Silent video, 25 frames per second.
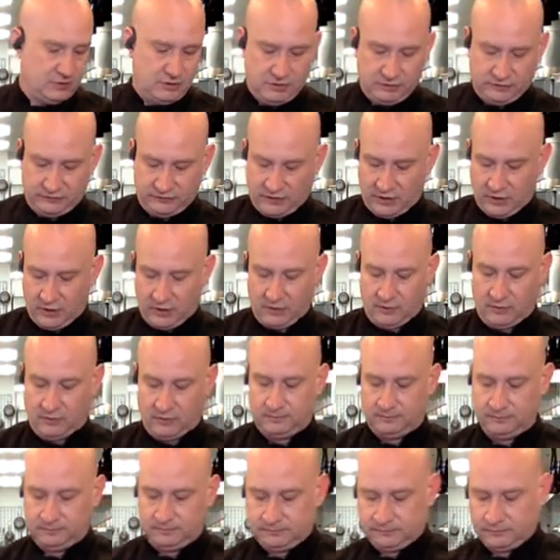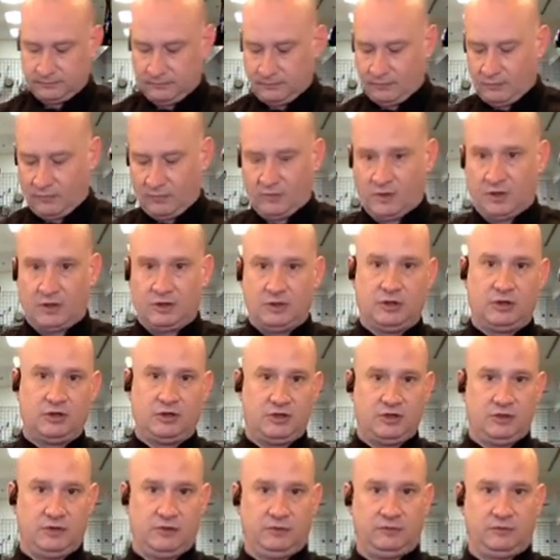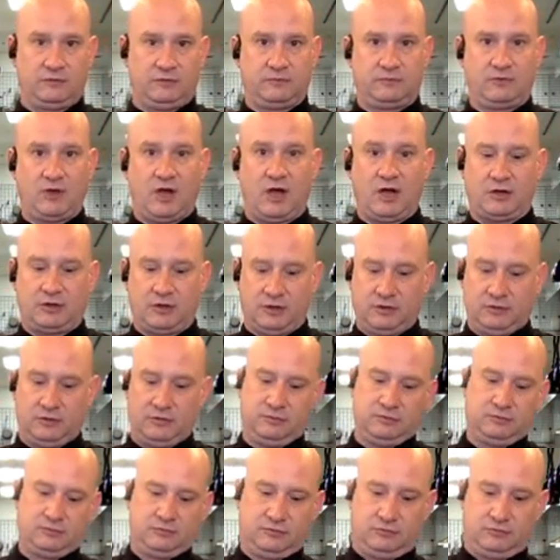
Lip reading: So you can use taco